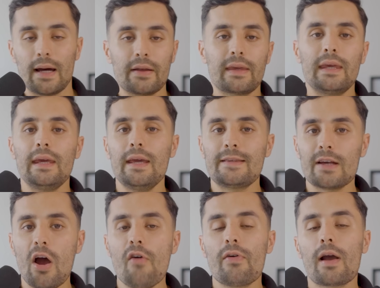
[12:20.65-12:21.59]
Now, the key
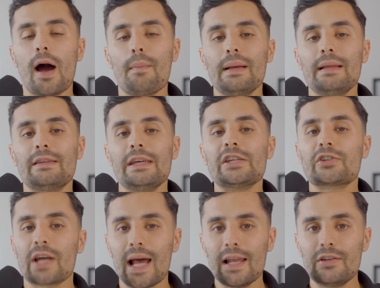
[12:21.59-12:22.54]
to overcoming these
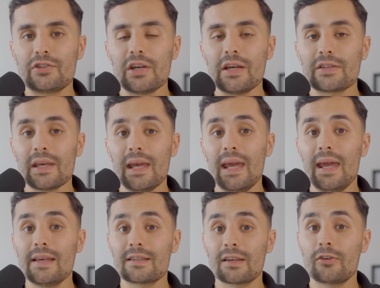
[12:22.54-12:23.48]
challenges
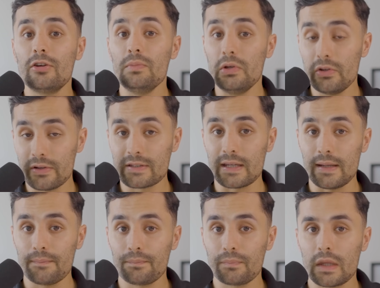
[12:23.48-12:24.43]
is community.